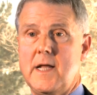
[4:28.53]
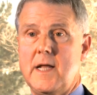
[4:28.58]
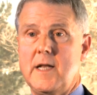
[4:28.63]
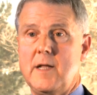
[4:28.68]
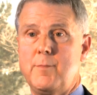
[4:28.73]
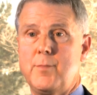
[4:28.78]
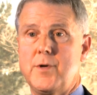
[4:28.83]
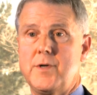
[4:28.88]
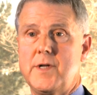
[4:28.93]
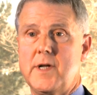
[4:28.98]
any
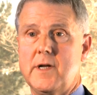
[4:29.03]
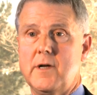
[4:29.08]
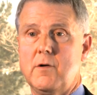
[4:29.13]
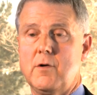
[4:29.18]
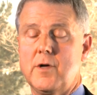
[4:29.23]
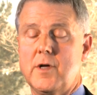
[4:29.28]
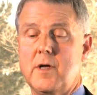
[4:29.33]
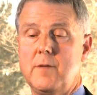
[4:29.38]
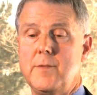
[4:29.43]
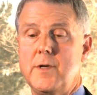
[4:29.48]

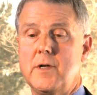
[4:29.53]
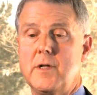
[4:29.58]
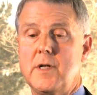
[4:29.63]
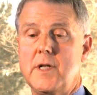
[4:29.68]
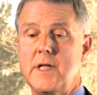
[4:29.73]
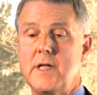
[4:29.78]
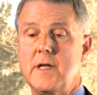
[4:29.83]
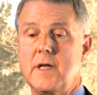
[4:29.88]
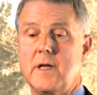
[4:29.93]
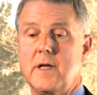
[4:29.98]
particular
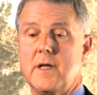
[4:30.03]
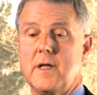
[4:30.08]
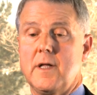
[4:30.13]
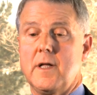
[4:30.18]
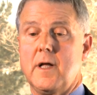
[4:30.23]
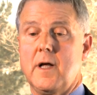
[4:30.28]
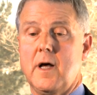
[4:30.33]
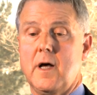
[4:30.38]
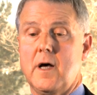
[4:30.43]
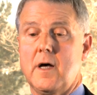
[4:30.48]
community,
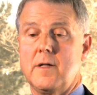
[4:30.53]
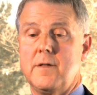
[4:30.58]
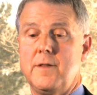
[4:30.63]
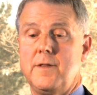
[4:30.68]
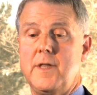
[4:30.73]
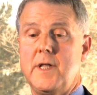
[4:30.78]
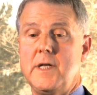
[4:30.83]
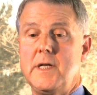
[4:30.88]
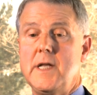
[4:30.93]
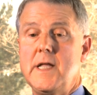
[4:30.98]
uh,
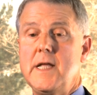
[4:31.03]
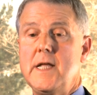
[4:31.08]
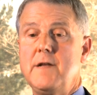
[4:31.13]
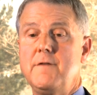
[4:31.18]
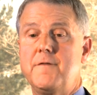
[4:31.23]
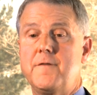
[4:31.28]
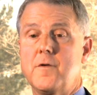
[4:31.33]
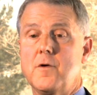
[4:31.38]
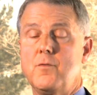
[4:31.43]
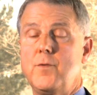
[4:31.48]
the need
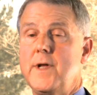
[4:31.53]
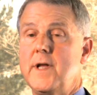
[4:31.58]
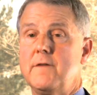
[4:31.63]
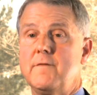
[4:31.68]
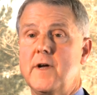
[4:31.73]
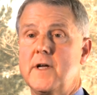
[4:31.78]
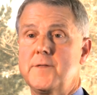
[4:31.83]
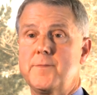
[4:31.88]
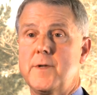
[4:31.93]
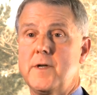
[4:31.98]
for
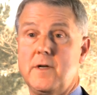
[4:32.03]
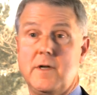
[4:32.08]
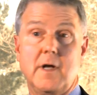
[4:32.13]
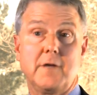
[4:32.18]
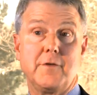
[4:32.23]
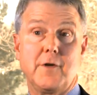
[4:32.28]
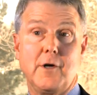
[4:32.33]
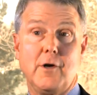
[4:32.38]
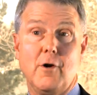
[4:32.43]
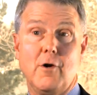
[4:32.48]
reinvestment
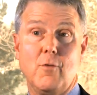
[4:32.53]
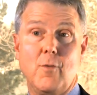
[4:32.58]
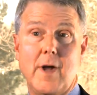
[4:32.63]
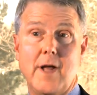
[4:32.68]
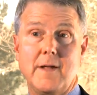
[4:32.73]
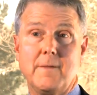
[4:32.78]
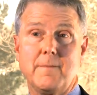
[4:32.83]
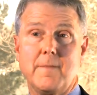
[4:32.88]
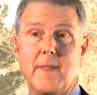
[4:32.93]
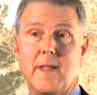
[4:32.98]
doesn't go away.